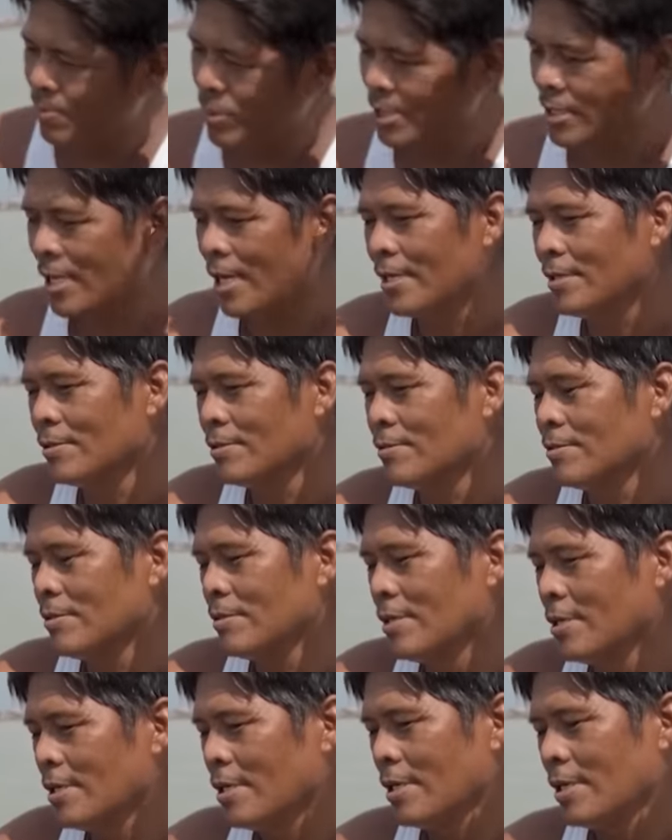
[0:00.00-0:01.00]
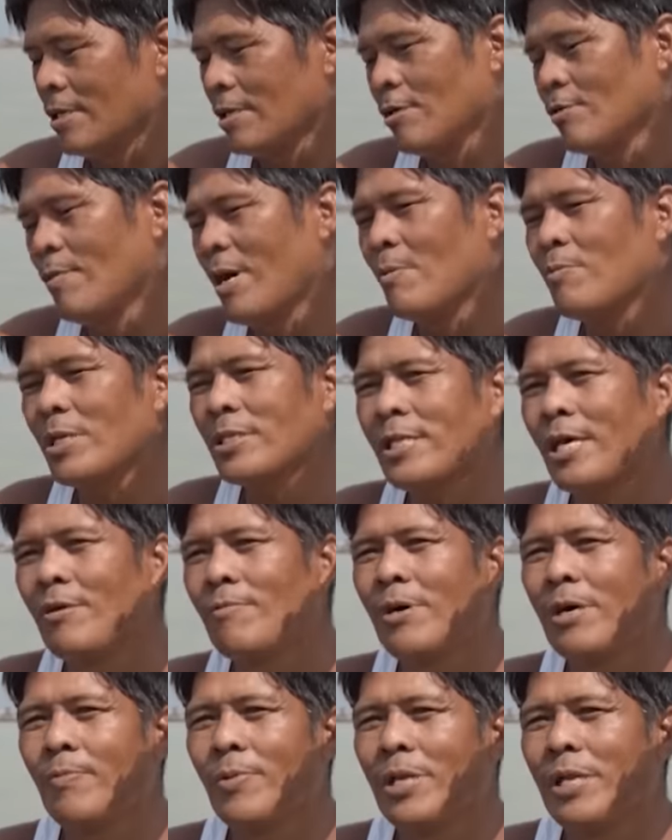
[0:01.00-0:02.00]
We Filipinos need to stay
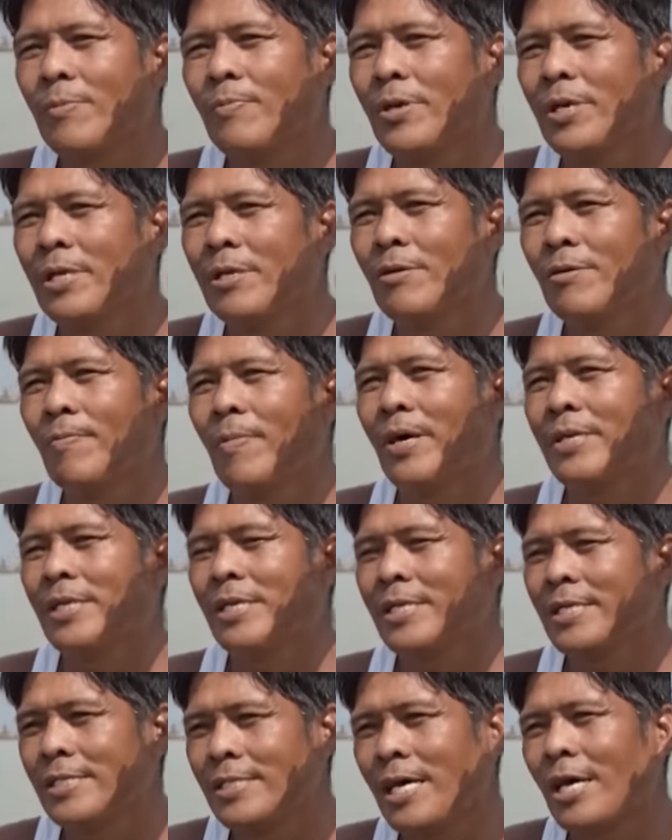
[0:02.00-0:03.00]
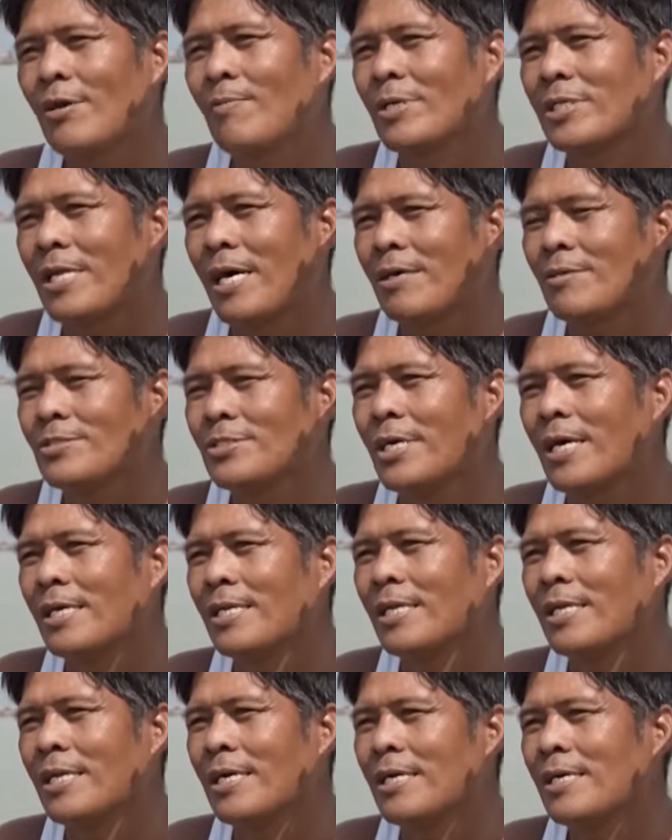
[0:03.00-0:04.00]
strong as well, so that the
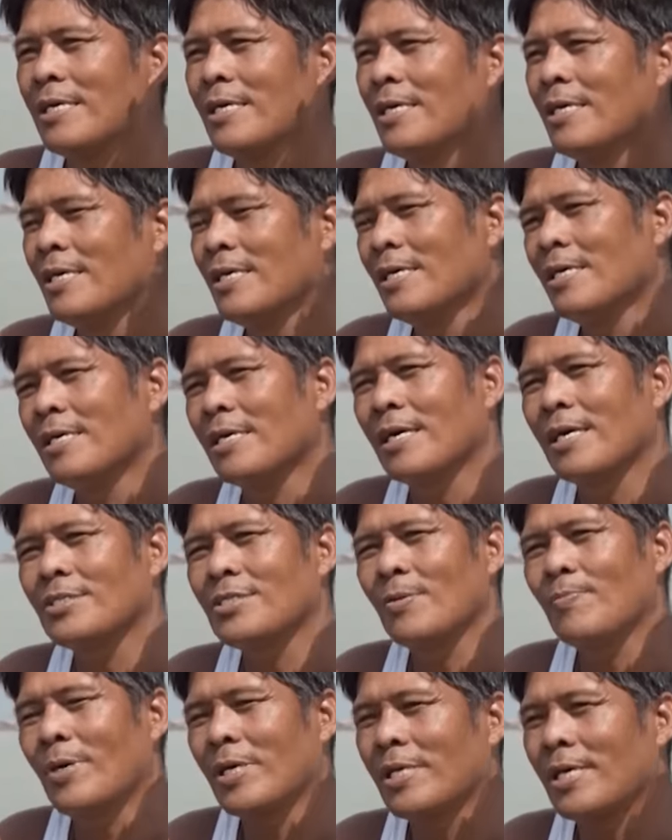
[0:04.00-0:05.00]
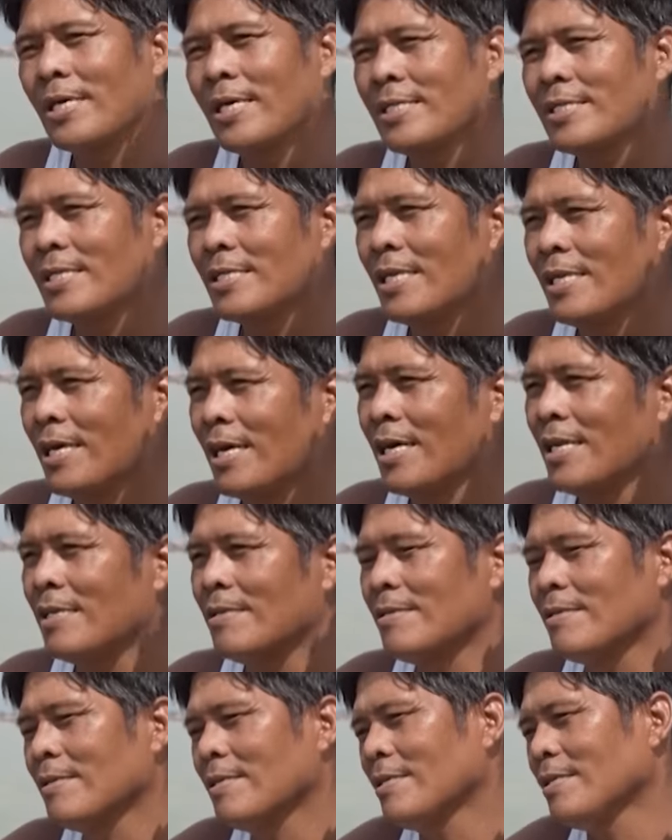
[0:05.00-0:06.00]
Chinese will see we're not scared of them.
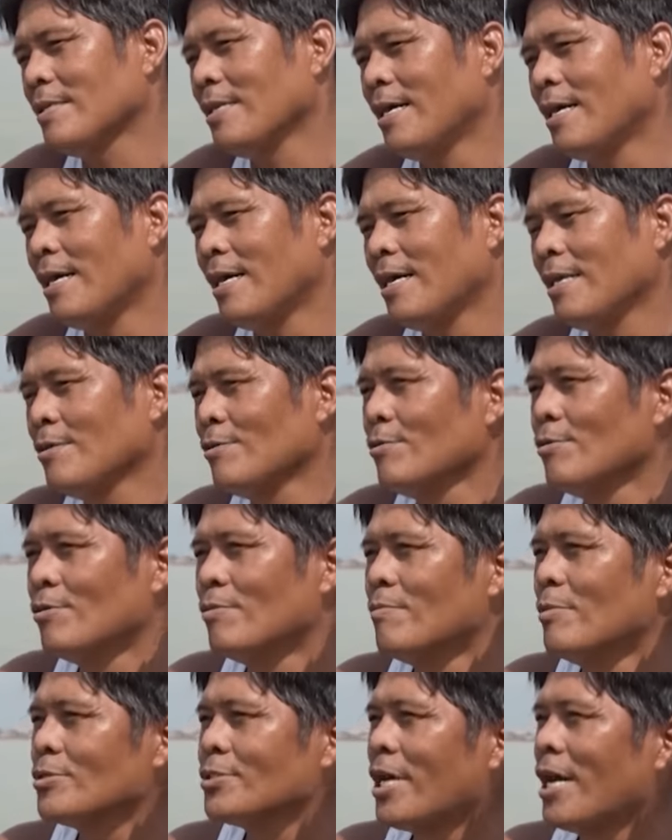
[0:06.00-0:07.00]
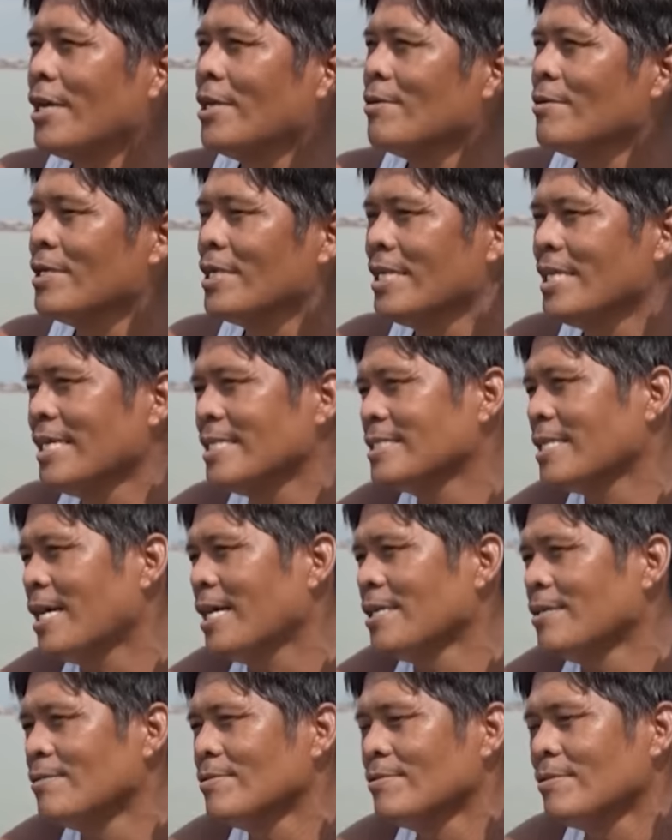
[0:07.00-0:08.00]
The more we look intimidated, the
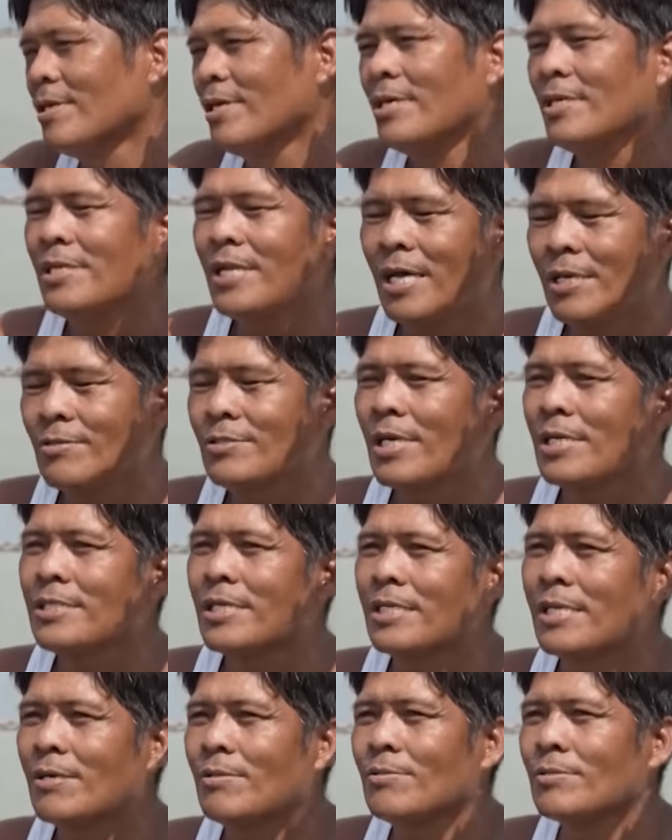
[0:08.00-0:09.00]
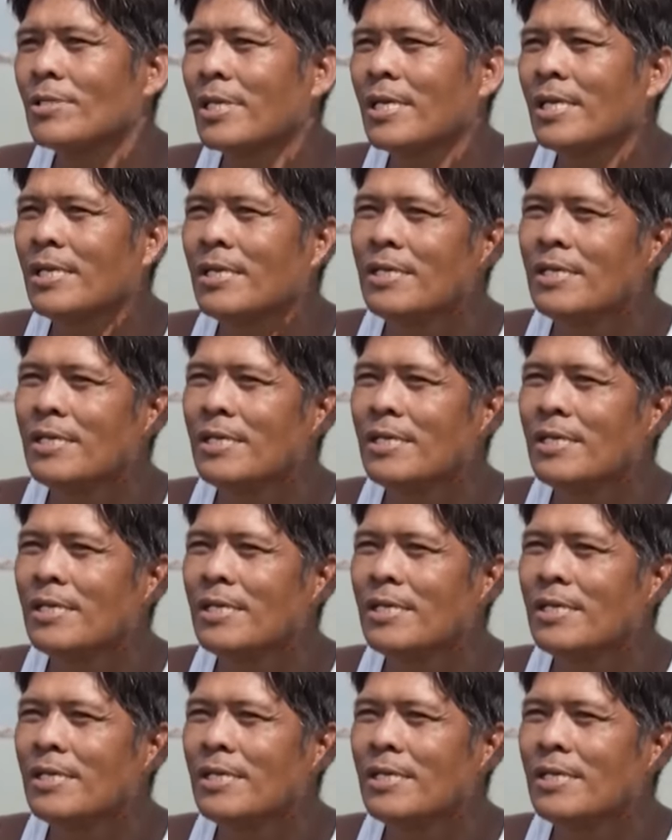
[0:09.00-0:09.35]
more they want to occupy